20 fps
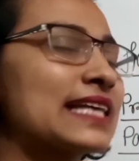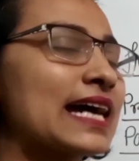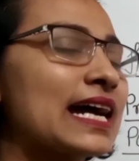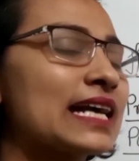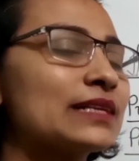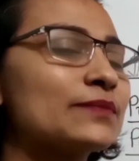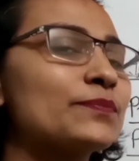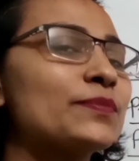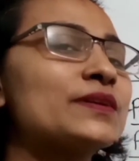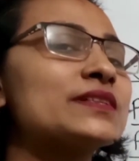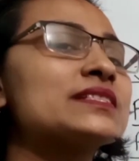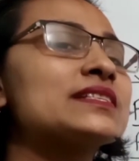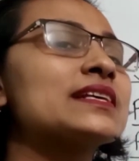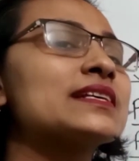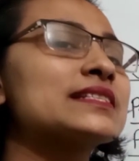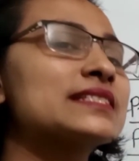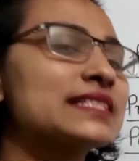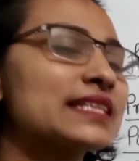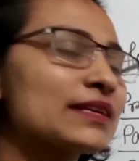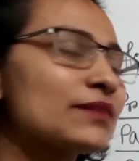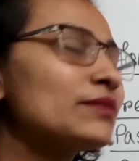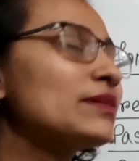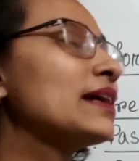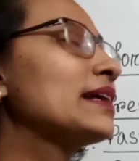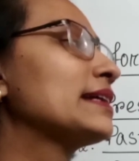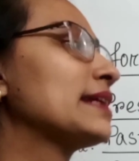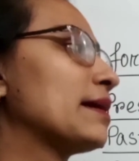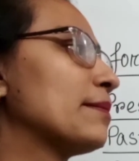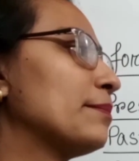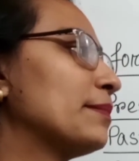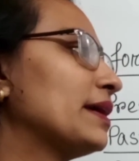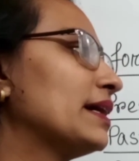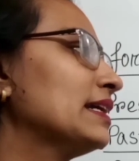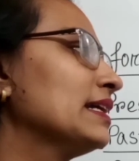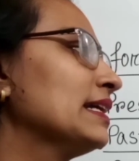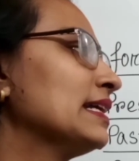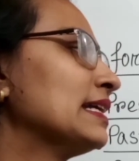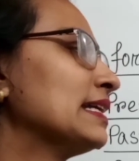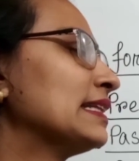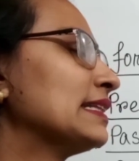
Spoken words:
third person singular number,